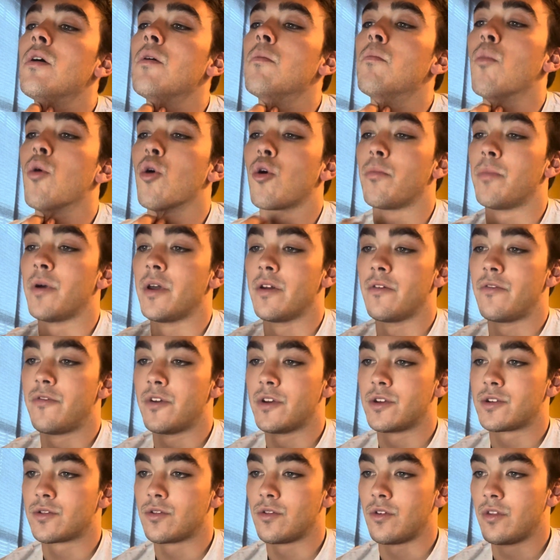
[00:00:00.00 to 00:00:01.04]
more
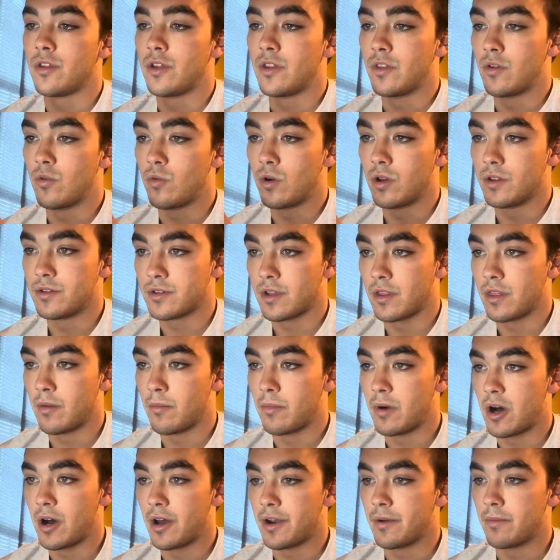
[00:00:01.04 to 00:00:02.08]
beneficial than the ones on the
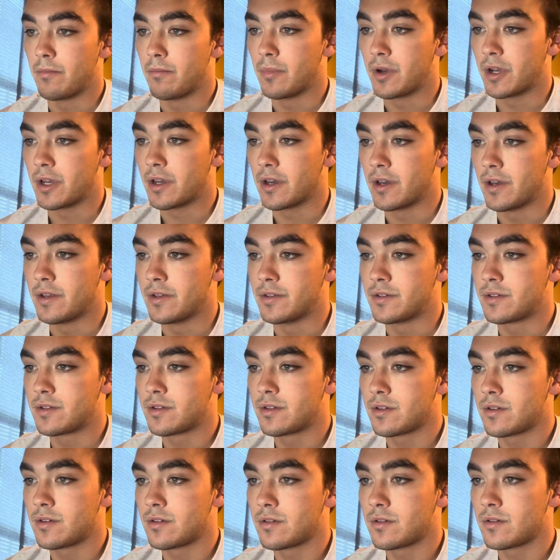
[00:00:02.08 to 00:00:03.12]
bottom, because